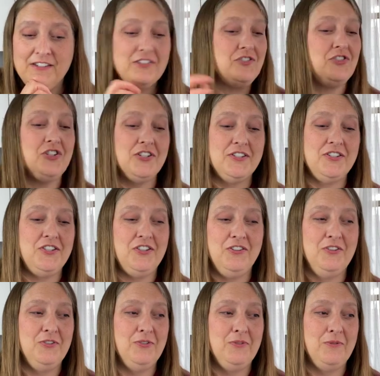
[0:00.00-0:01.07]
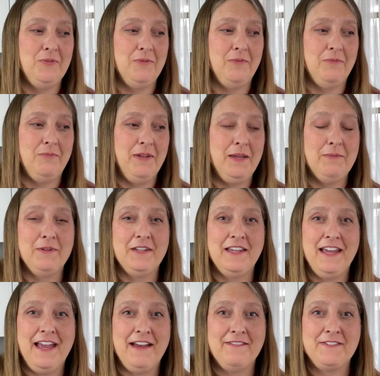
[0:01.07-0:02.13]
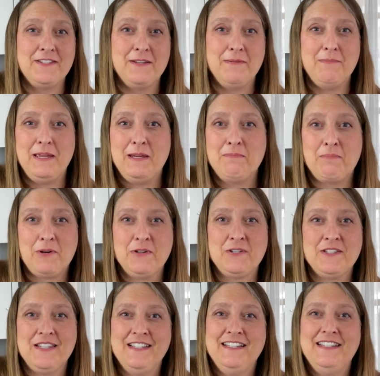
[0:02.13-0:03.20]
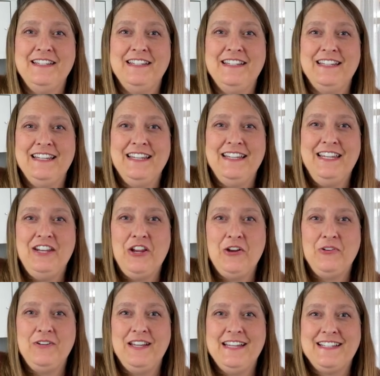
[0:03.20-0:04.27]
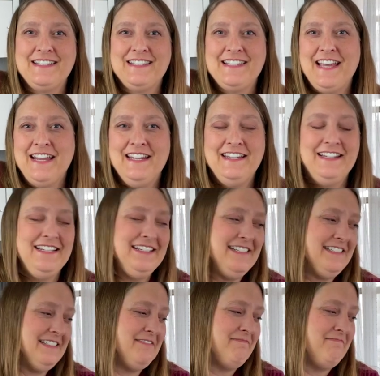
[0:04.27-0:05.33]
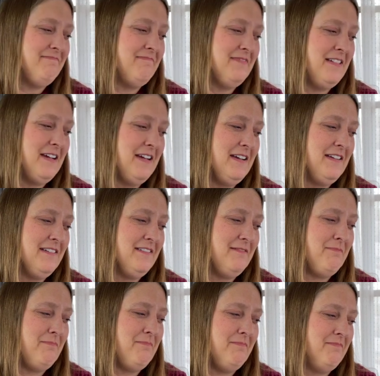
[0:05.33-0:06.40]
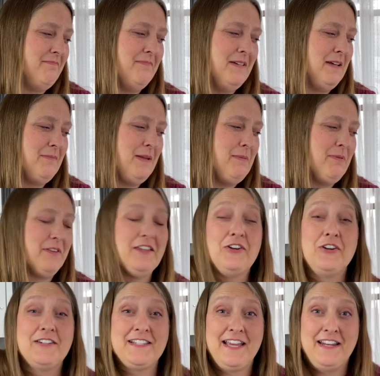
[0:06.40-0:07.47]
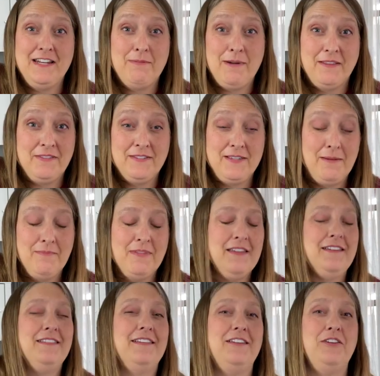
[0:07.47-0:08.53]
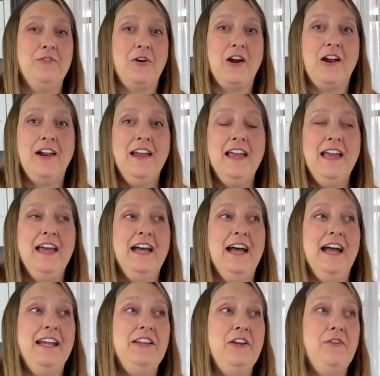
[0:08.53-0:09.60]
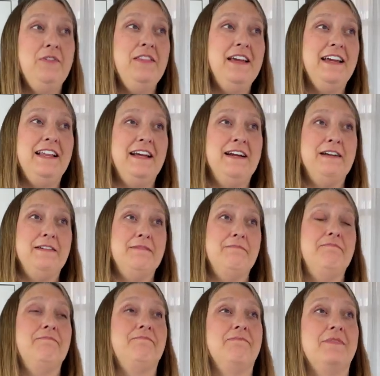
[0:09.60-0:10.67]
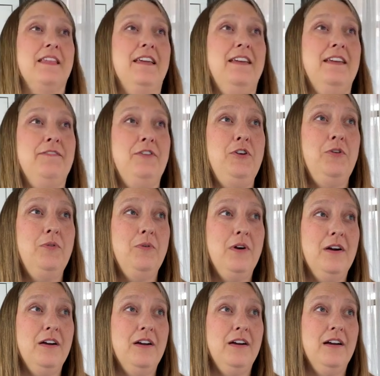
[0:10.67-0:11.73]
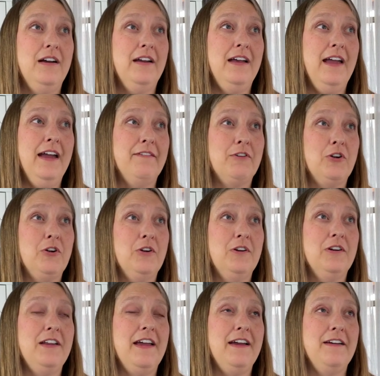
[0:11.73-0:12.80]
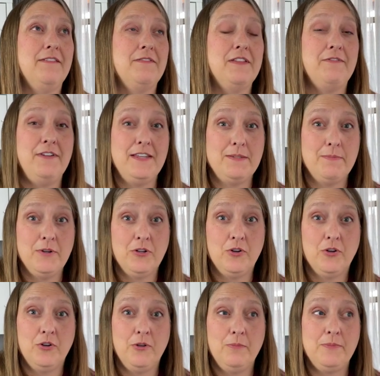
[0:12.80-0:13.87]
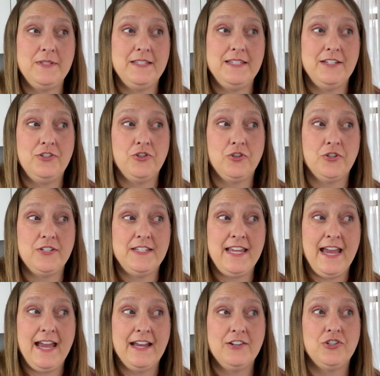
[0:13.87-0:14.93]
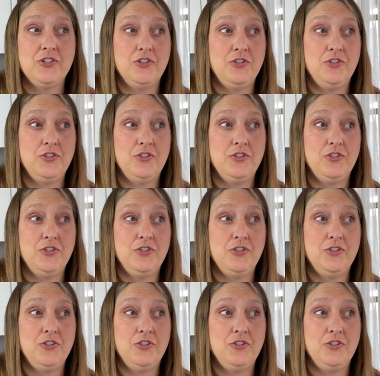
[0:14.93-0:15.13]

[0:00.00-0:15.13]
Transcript: Just to be able to have some in-person, you know, exciting people that are excited about the same thing that you are. I know that if you have heard of the Facebook group Stitch Your Stash